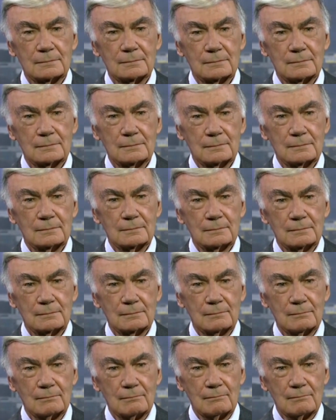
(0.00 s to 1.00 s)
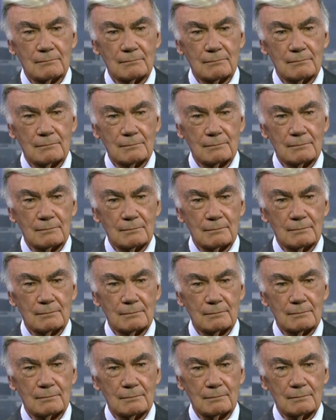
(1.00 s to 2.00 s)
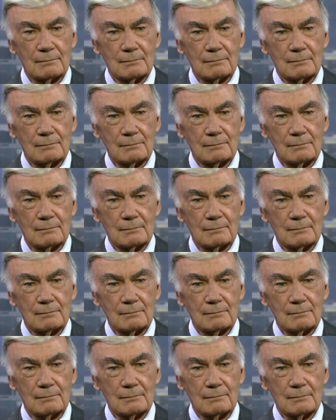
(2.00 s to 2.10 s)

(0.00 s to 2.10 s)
(not speaking)